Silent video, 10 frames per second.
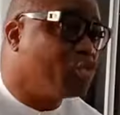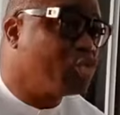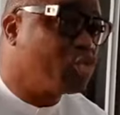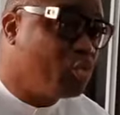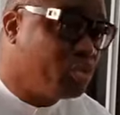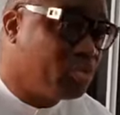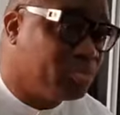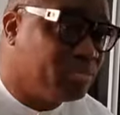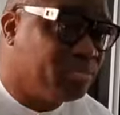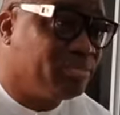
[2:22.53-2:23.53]
a suit
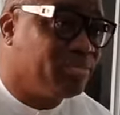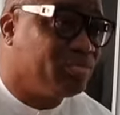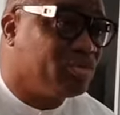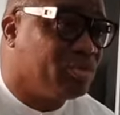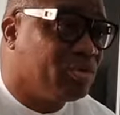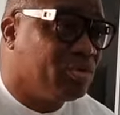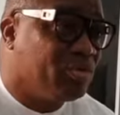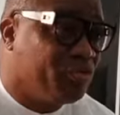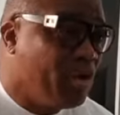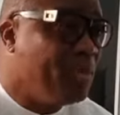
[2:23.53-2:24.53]

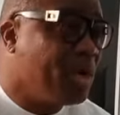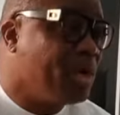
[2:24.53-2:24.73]
from